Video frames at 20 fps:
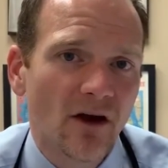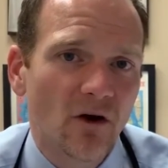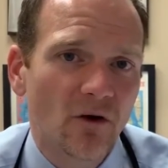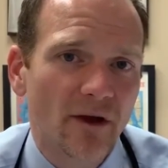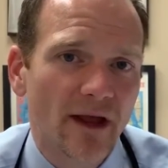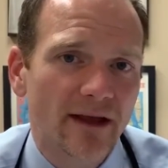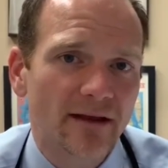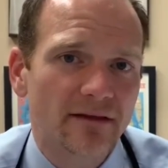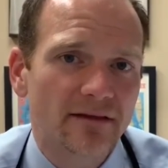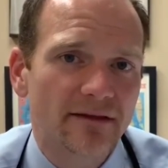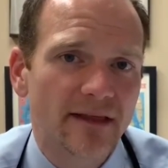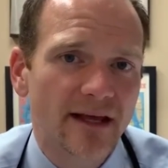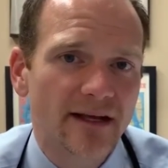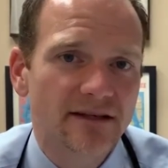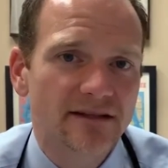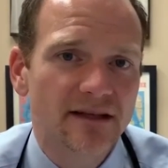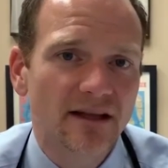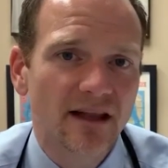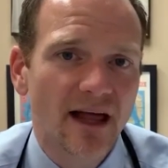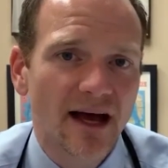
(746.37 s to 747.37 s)
Okay,
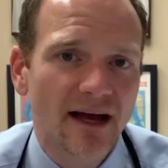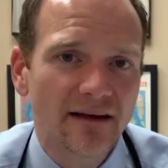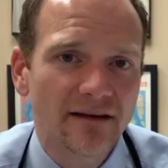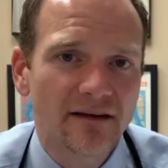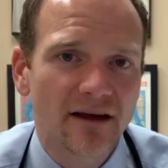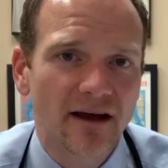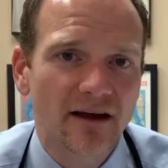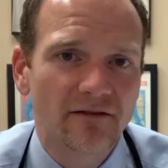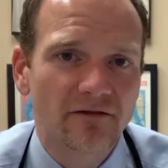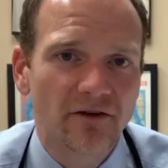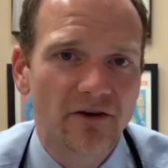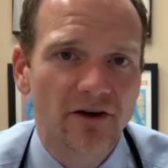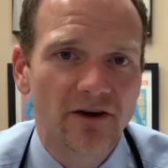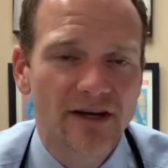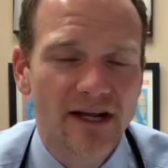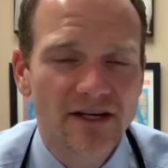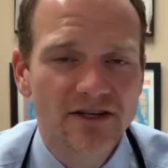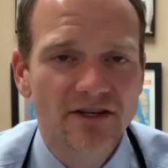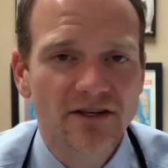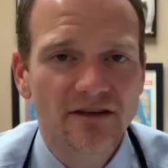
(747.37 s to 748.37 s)
thanks a lot for your
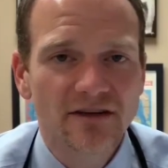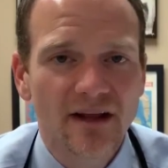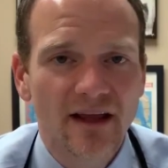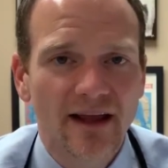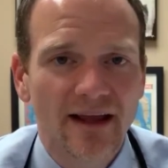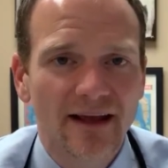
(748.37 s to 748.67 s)
attention,